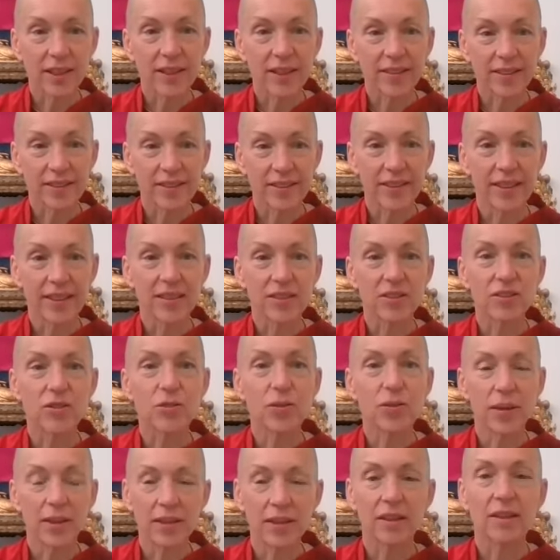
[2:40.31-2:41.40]
I think it's
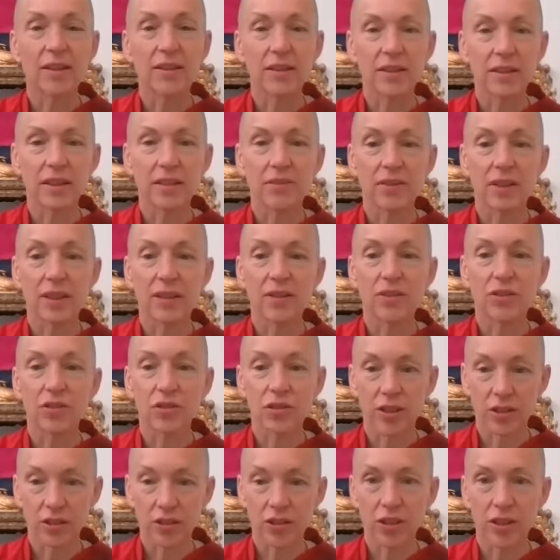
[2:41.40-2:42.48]
quite nice to have that
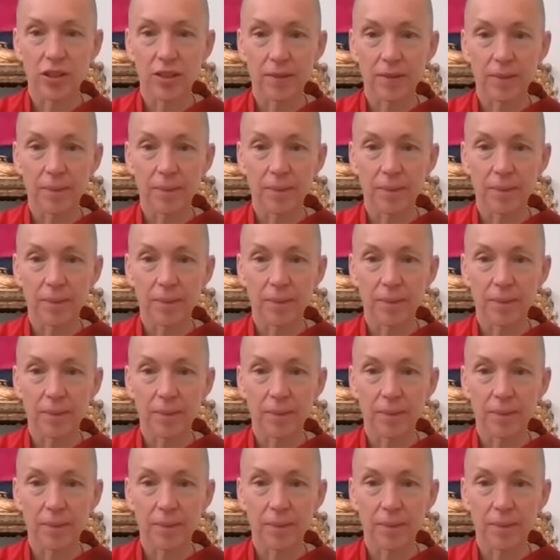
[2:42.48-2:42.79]
structure.